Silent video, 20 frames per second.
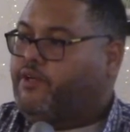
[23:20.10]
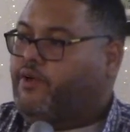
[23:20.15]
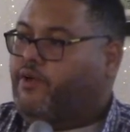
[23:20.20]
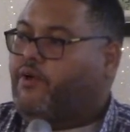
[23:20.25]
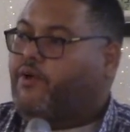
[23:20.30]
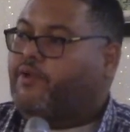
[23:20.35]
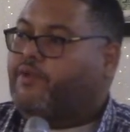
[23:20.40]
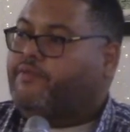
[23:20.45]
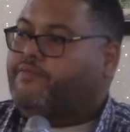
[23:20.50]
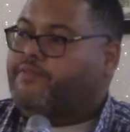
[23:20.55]

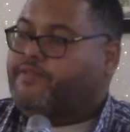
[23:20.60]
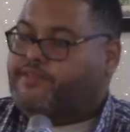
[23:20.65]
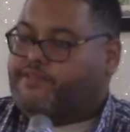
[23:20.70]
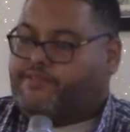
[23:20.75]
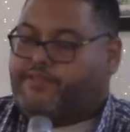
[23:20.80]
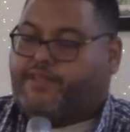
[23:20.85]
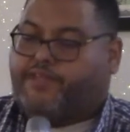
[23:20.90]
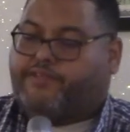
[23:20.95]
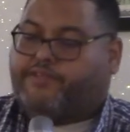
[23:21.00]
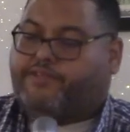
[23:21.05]
All of these
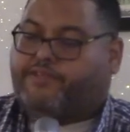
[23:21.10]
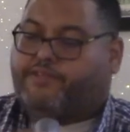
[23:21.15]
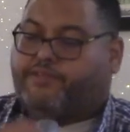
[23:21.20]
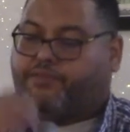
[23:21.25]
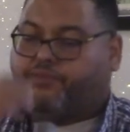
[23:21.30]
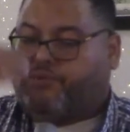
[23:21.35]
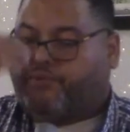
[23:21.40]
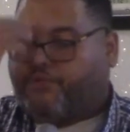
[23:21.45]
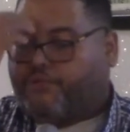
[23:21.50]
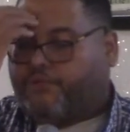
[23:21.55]
things that are
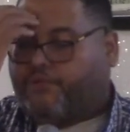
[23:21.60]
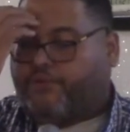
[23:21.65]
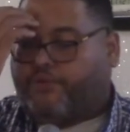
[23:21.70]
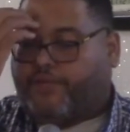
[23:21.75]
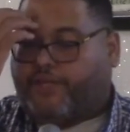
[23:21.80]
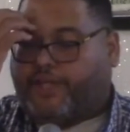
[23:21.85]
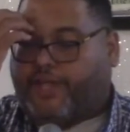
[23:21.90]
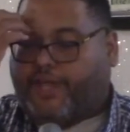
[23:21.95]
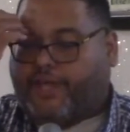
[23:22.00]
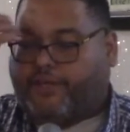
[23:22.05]
going
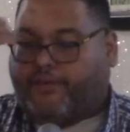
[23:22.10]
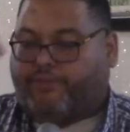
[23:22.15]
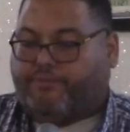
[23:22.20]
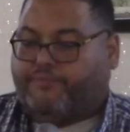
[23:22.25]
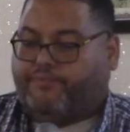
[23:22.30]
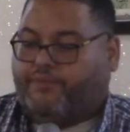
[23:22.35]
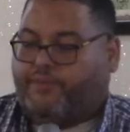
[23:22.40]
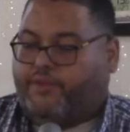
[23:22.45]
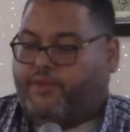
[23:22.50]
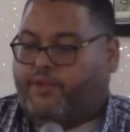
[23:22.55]
on now,
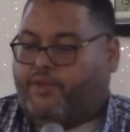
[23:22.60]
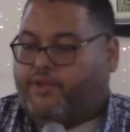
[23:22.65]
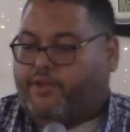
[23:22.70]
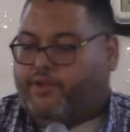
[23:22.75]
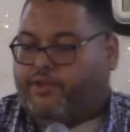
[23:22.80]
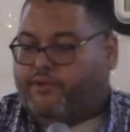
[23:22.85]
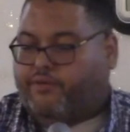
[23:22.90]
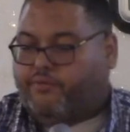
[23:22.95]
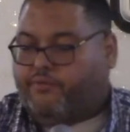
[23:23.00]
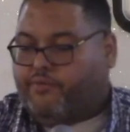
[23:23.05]

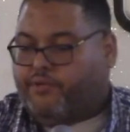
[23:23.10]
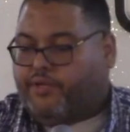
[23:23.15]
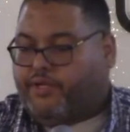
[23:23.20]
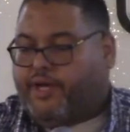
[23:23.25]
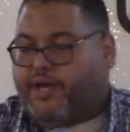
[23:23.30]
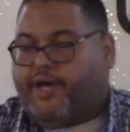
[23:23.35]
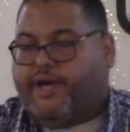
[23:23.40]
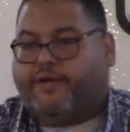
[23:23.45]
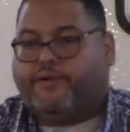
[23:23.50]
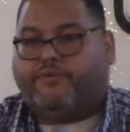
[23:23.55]
we're
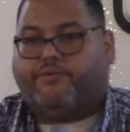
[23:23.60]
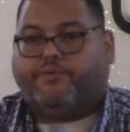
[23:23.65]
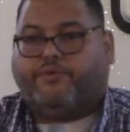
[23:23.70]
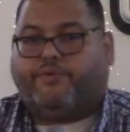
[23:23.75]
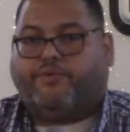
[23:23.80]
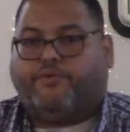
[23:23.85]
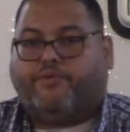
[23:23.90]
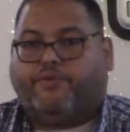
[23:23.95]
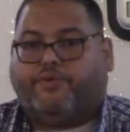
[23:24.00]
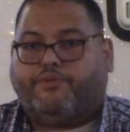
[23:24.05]
not going
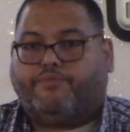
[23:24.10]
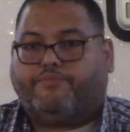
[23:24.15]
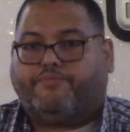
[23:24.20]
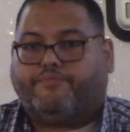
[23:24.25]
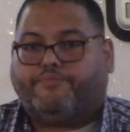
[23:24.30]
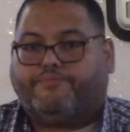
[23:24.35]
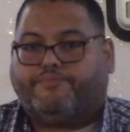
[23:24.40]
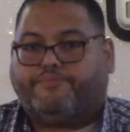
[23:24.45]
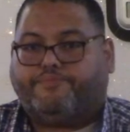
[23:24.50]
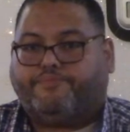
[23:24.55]
on.
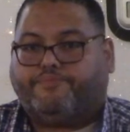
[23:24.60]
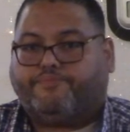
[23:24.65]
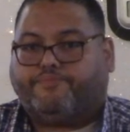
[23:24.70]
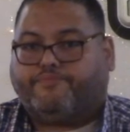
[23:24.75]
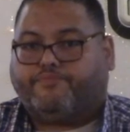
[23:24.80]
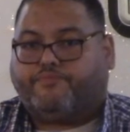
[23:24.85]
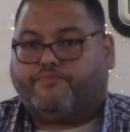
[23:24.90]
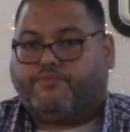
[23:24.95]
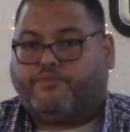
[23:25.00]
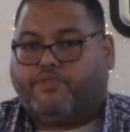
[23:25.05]

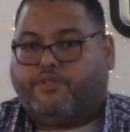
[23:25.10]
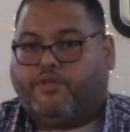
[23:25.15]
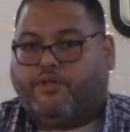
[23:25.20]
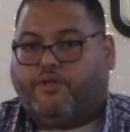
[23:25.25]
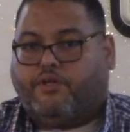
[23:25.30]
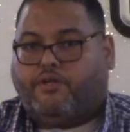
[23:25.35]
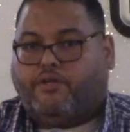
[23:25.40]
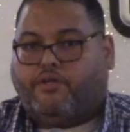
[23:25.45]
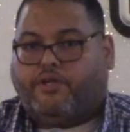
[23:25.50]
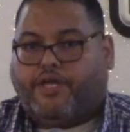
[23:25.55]

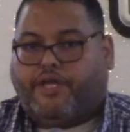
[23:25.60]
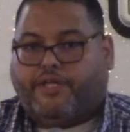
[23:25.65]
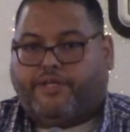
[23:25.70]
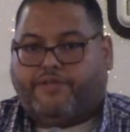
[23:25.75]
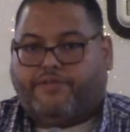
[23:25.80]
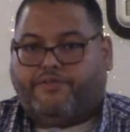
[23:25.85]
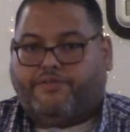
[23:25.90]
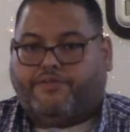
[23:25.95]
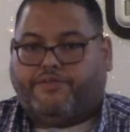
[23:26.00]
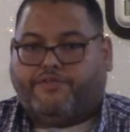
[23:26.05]
And
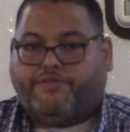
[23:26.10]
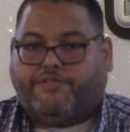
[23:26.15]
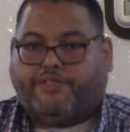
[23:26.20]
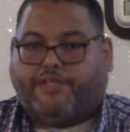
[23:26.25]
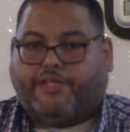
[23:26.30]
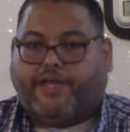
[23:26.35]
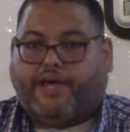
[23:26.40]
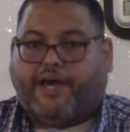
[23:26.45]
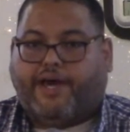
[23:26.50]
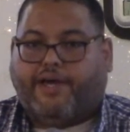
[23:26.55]
there's, there's a
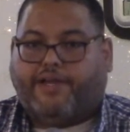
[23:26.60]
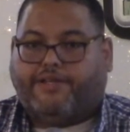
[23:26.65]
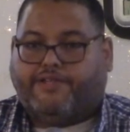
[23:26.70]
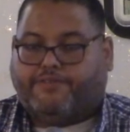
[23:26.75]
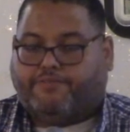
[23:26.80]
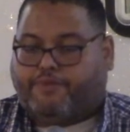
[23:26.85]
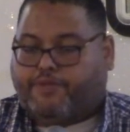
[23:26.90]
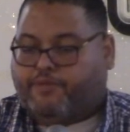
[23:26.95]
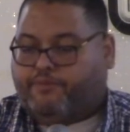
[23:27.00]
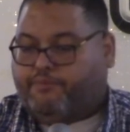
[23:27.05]
lie
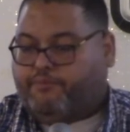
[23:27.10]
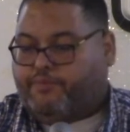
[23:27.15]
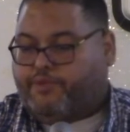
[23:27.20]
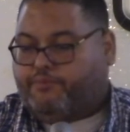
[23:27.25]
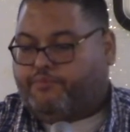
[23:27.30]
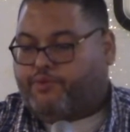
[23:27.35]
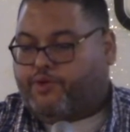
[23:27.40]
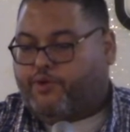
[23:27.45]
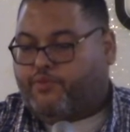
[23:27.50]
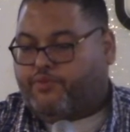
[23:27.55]
that's been,
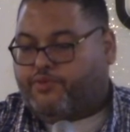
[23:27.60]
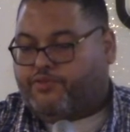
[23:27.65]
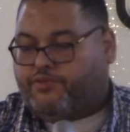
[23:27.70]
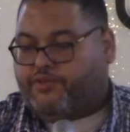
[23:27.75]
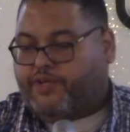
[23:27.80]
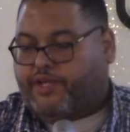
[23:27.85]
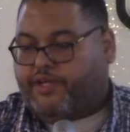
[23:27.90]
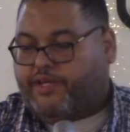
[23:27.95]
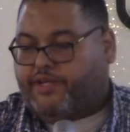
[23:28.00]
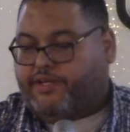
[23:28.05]
been
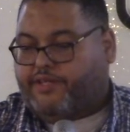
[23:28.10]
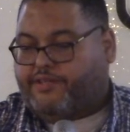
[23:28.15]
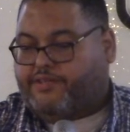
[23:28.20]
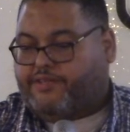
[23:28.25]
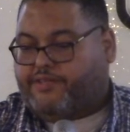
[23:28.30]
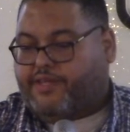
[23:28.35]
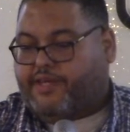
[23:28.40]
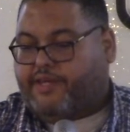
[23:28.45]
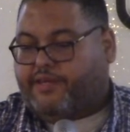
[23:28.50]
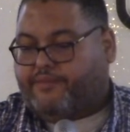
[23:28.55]
perpetrated and
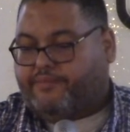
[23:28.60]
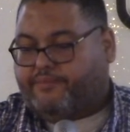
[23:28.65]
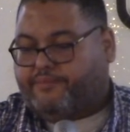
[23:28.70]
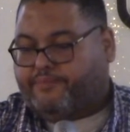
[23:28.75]
sent.